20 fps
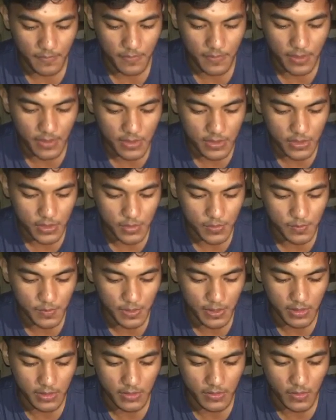There should
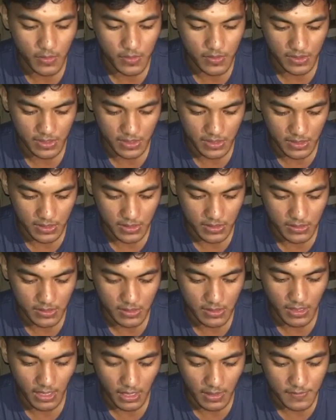be no tears,
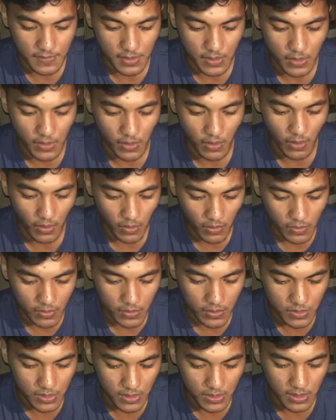cuffs, or
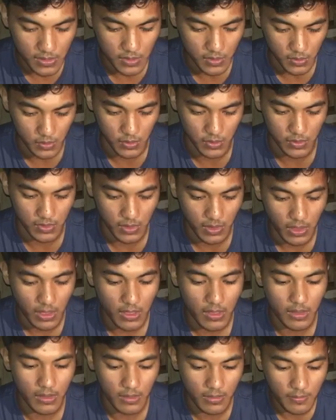holes in the suit.
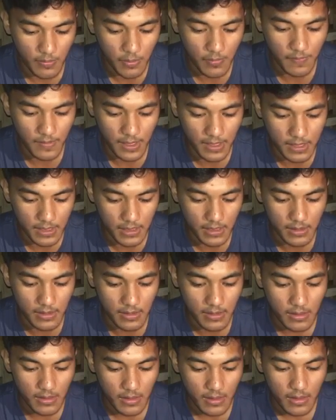Remove
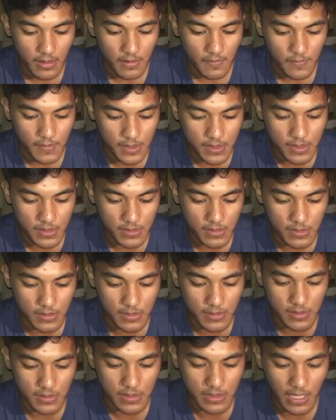any
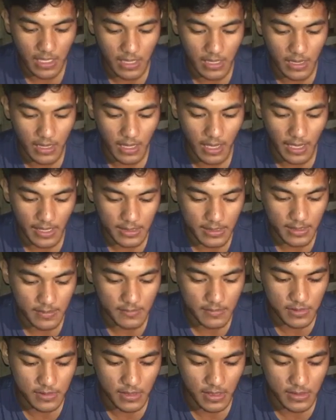personal
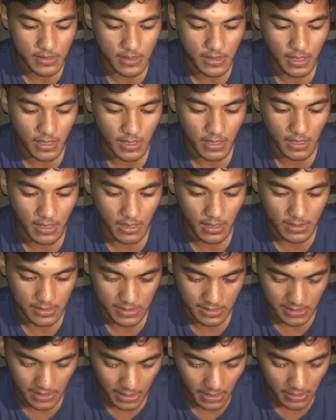items such
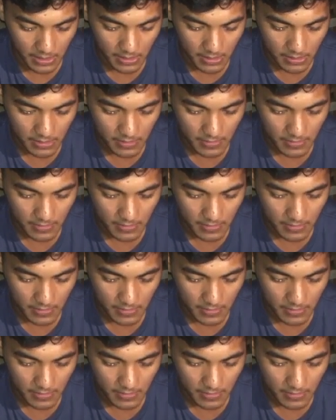as key,